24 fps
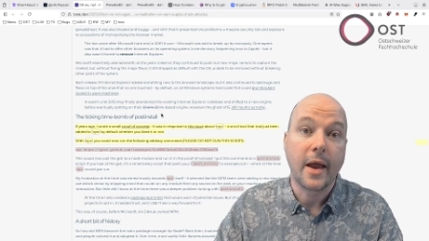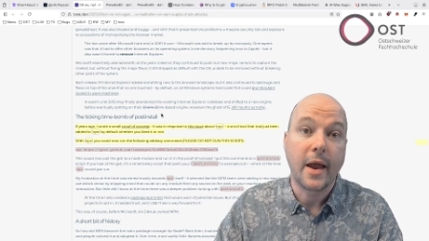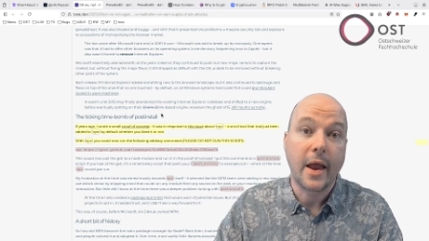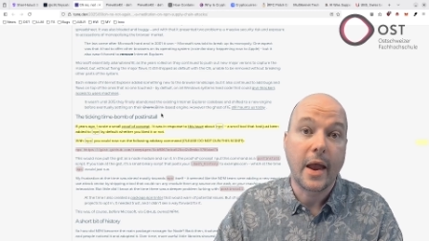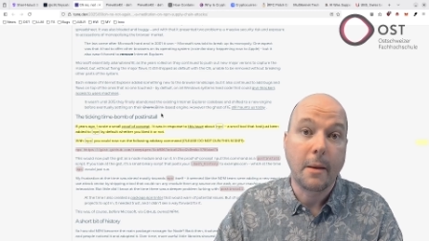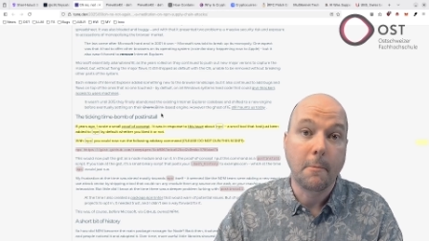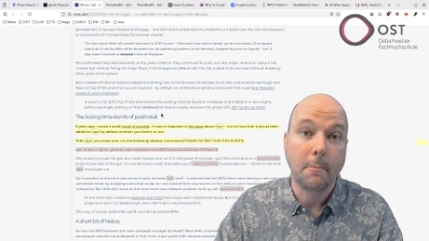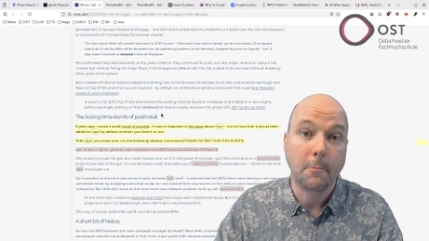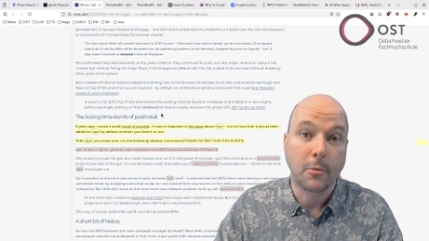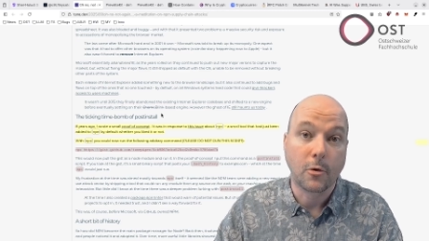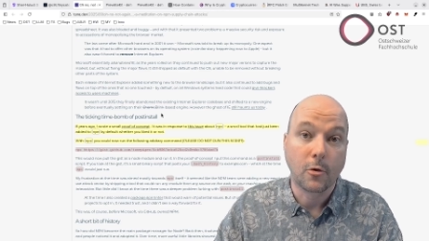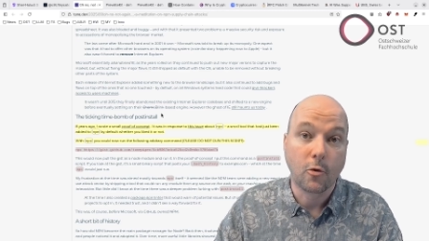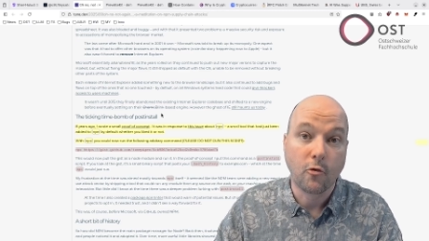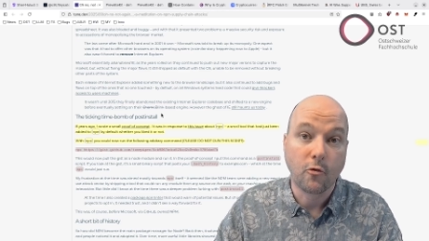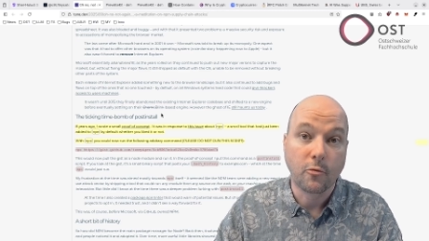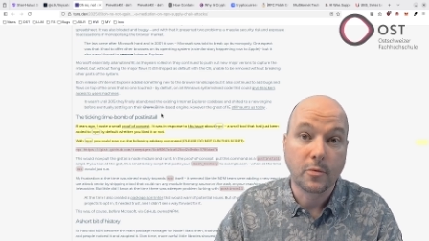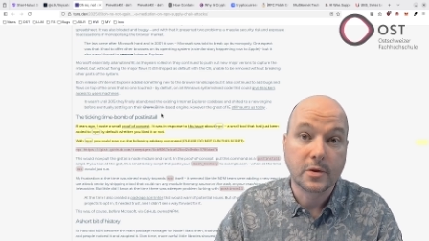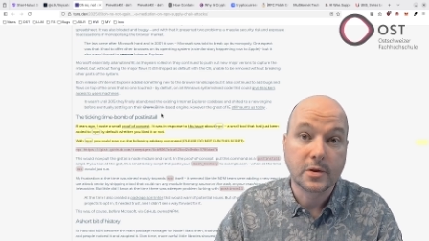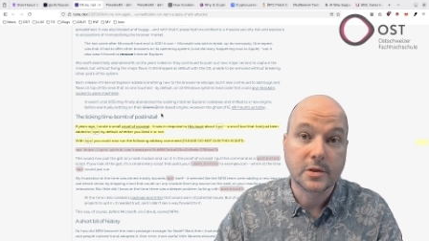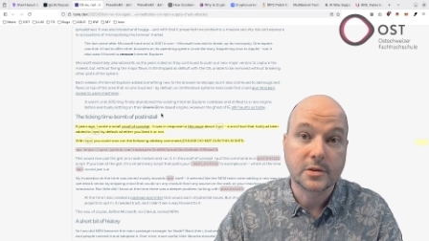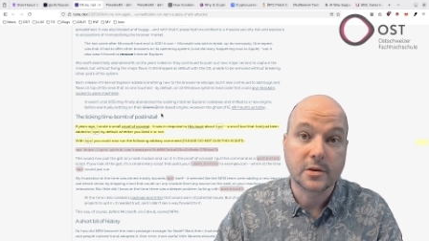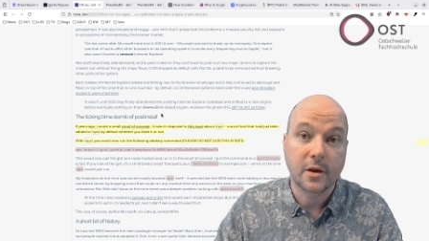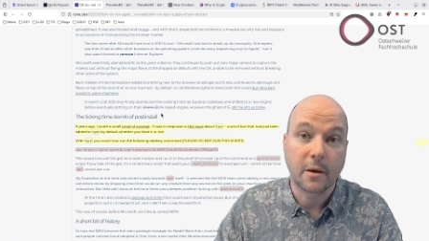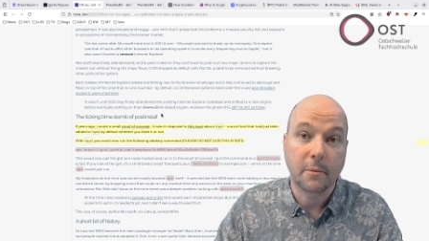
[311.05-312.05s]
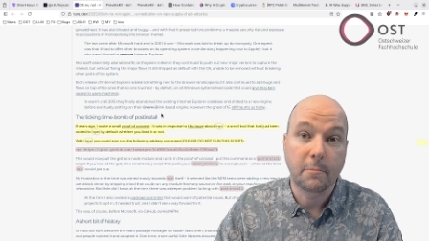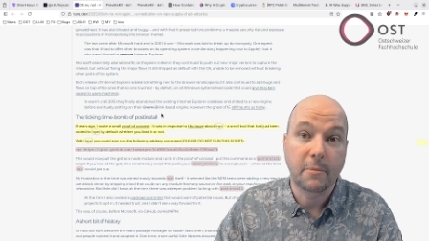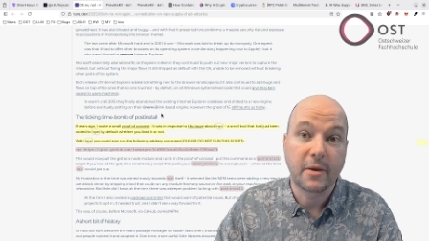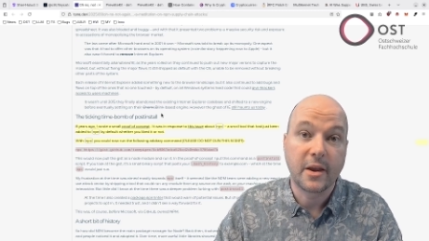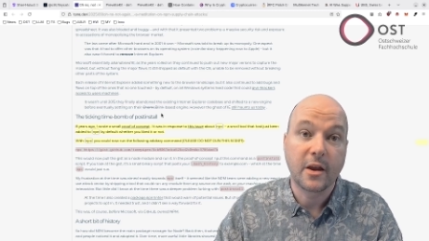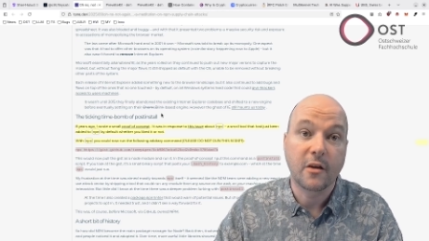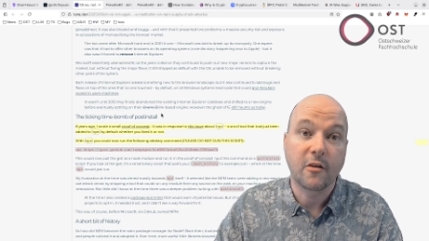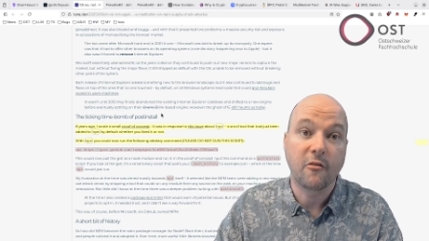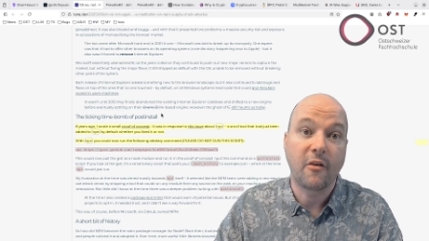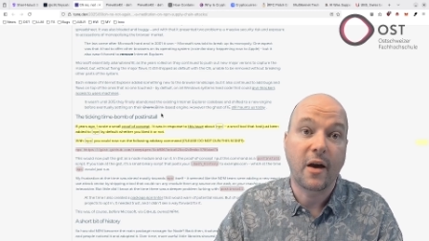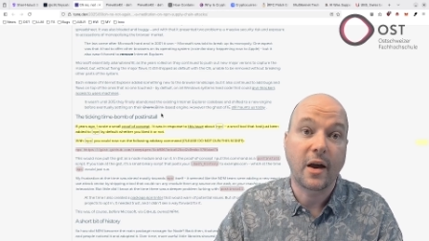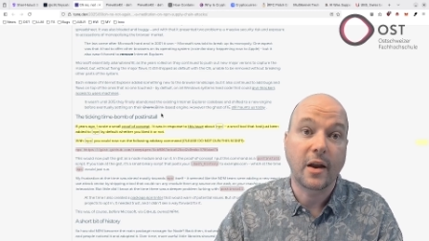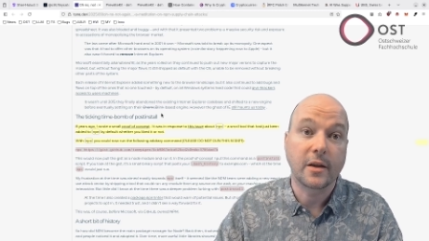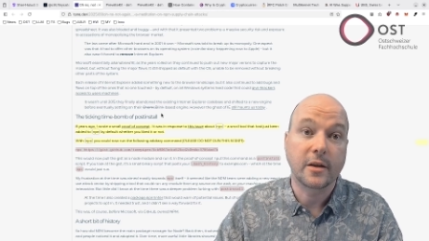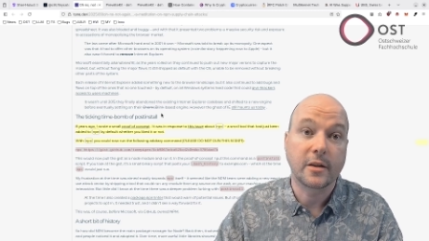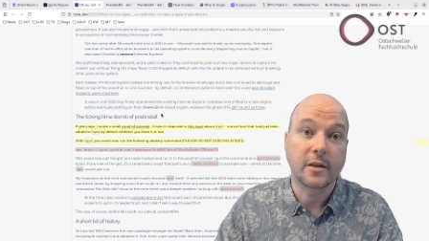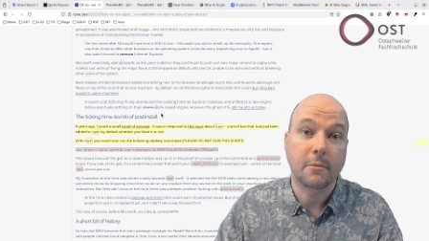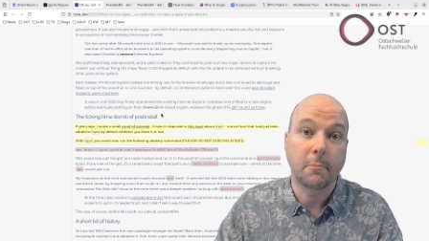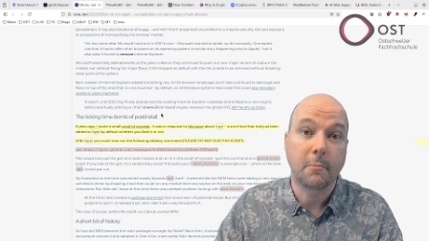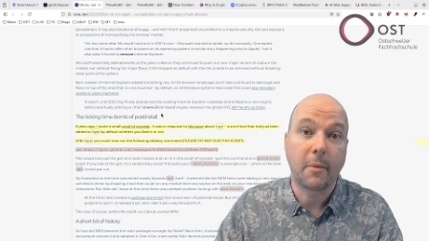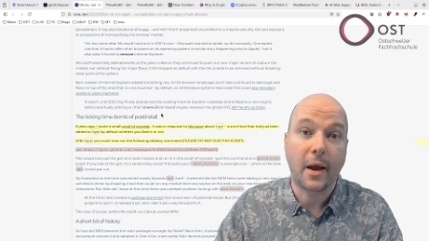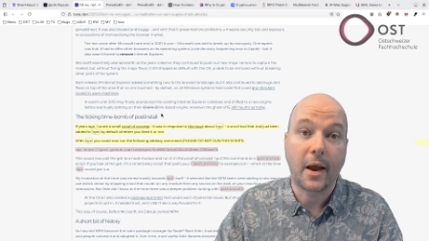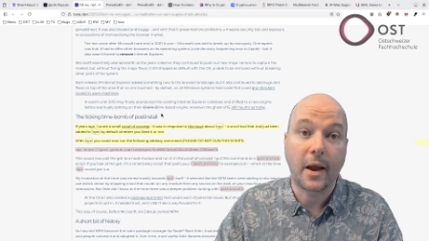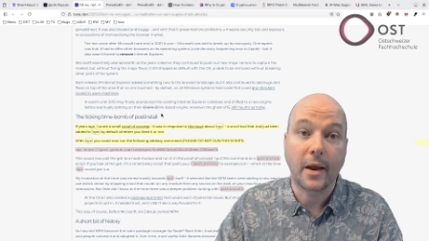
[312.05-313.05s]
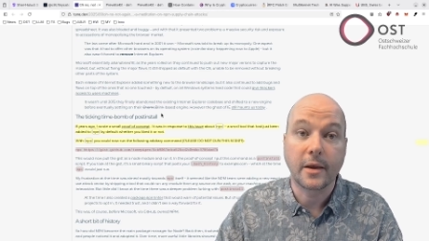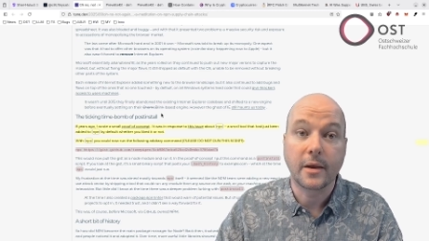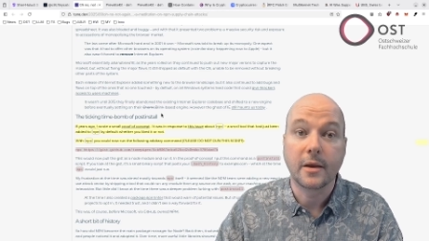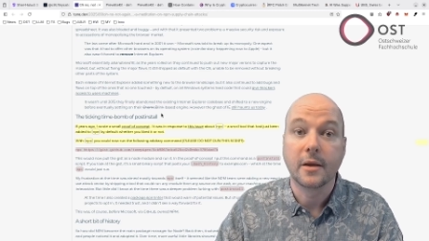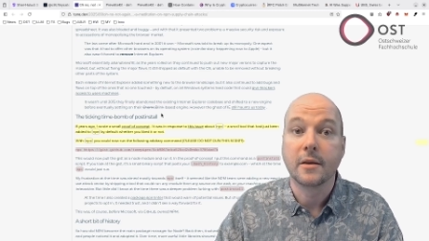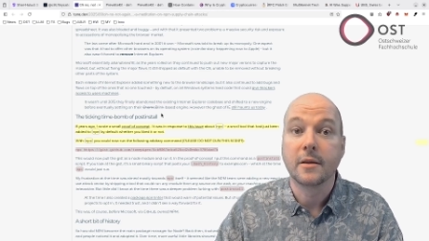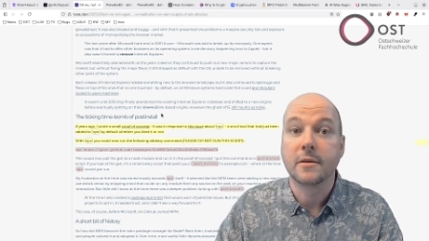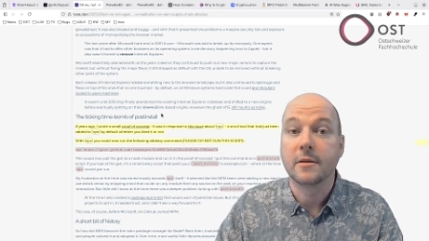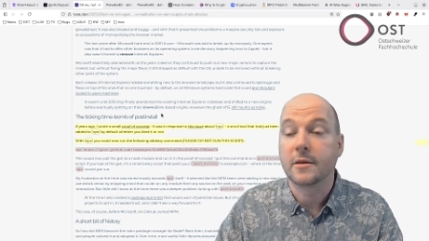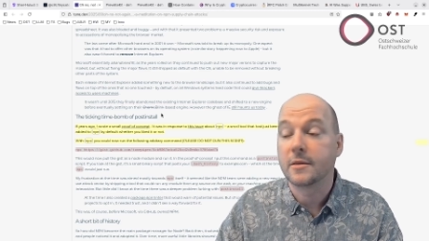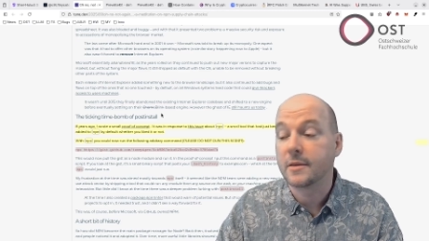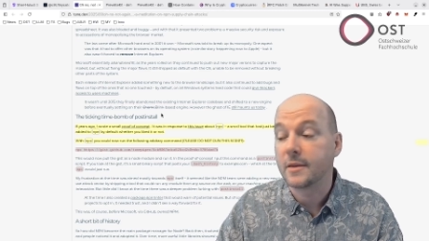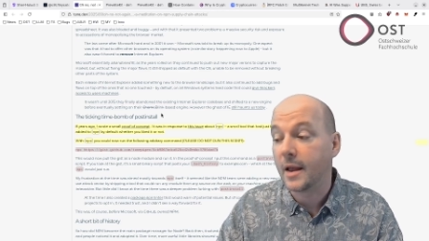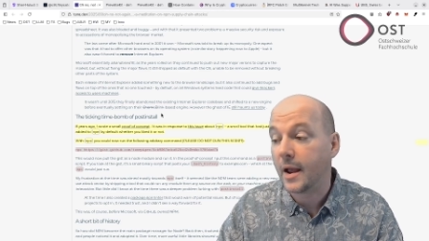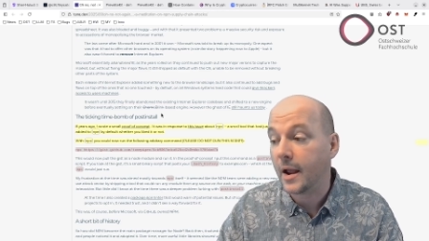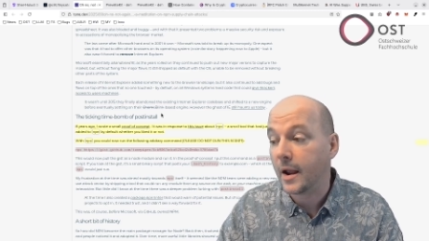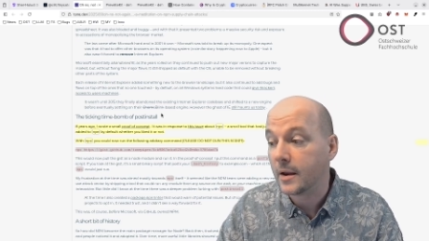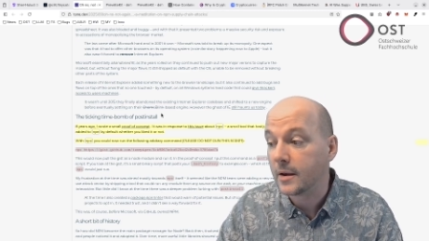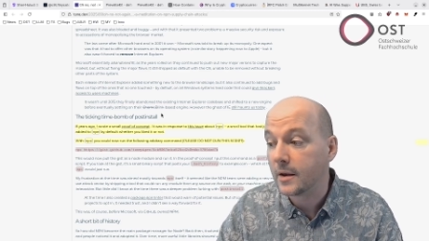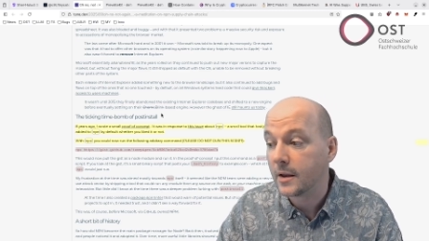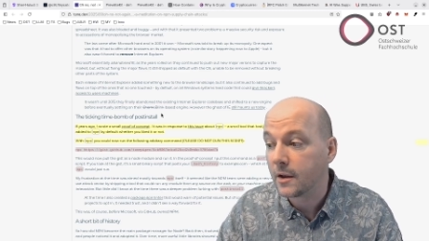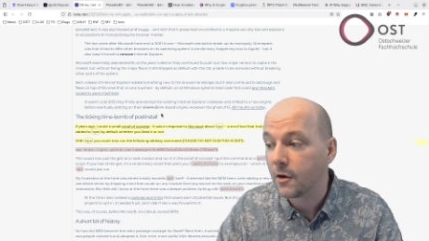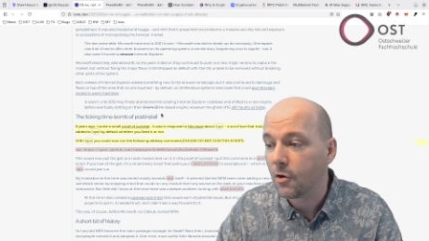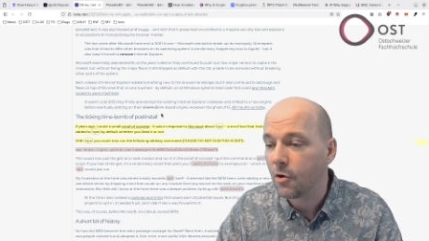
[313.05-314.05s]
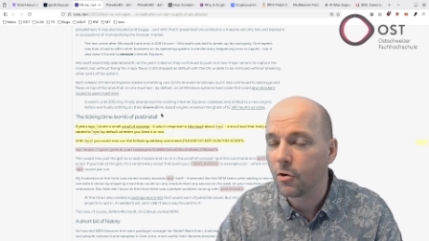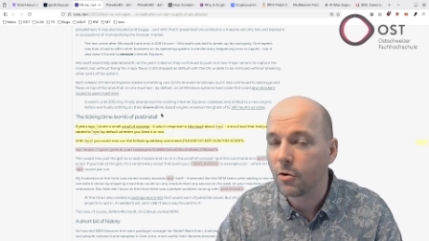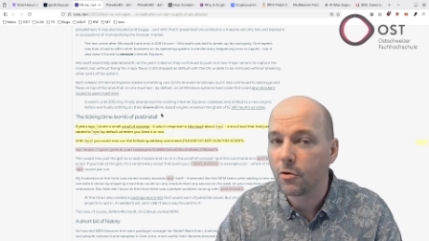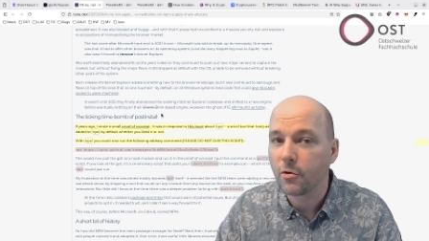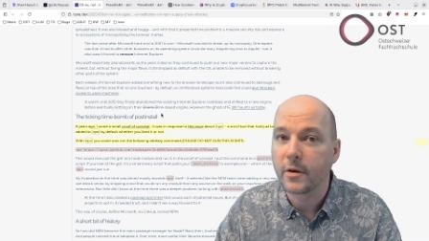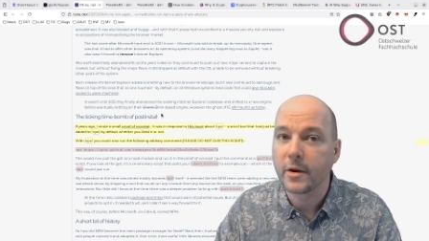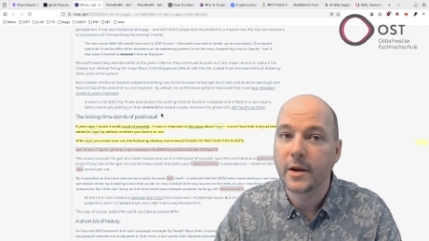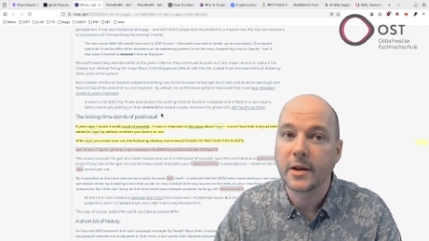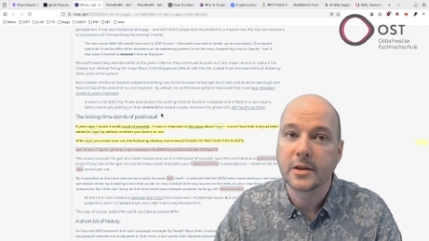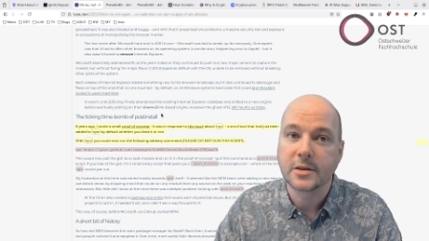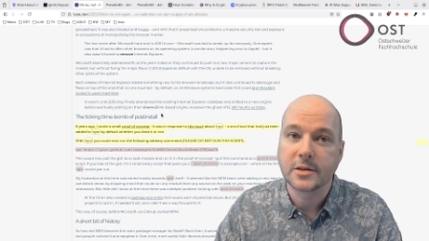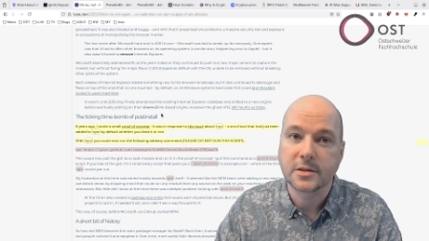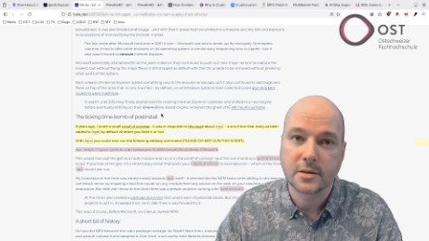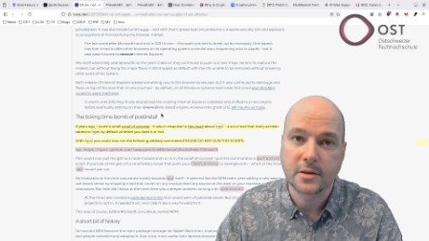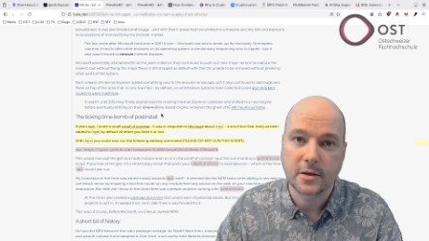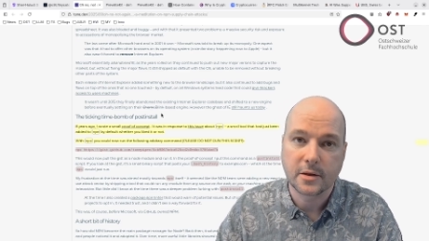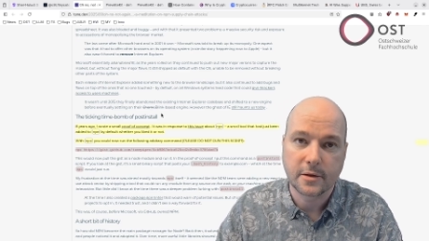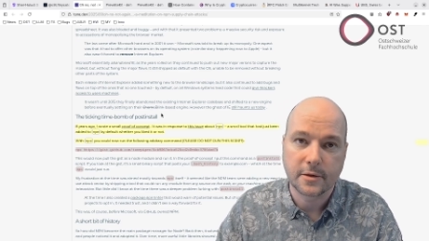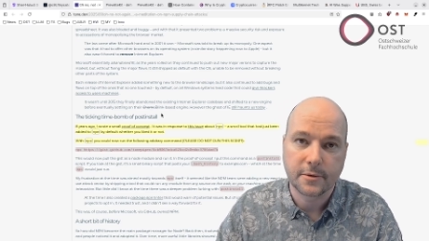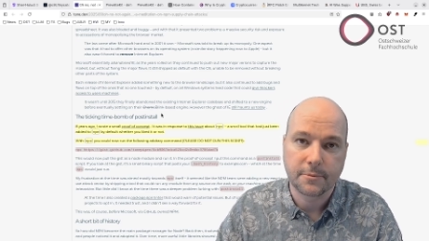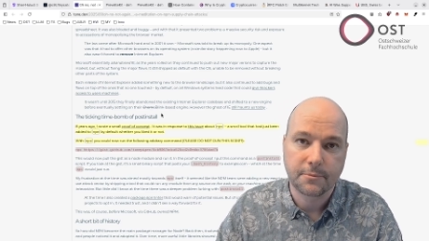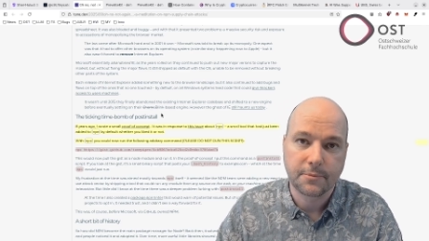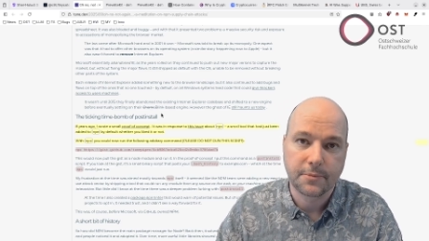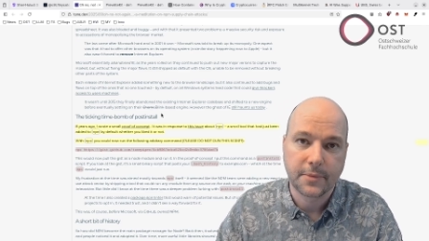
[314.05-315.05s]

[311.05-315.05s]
improvements appear valid by the tiny color incident.